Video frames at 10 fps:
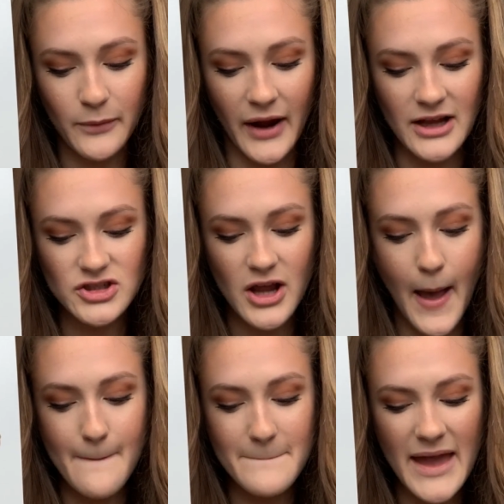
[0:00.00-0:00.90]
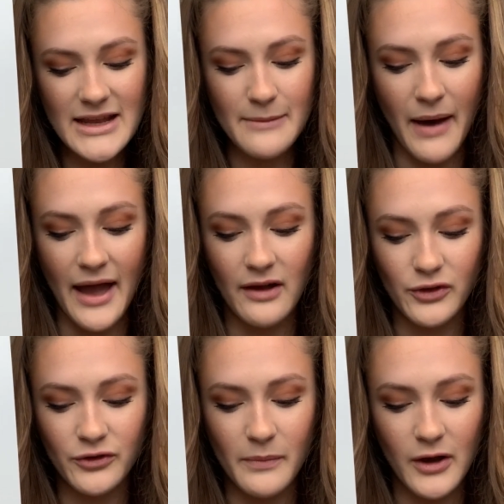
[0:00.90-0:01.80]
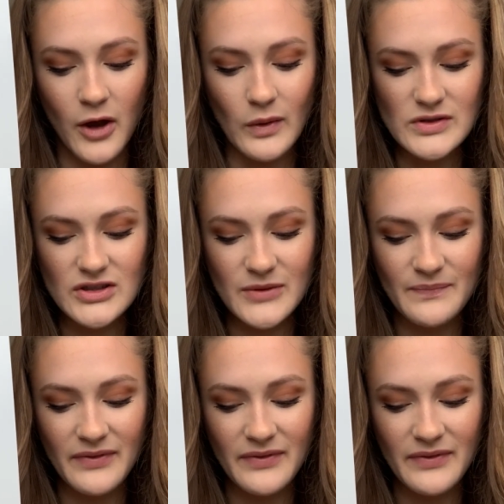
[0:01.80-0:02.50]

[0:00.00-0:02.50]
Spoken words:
ranch many miles from the coast.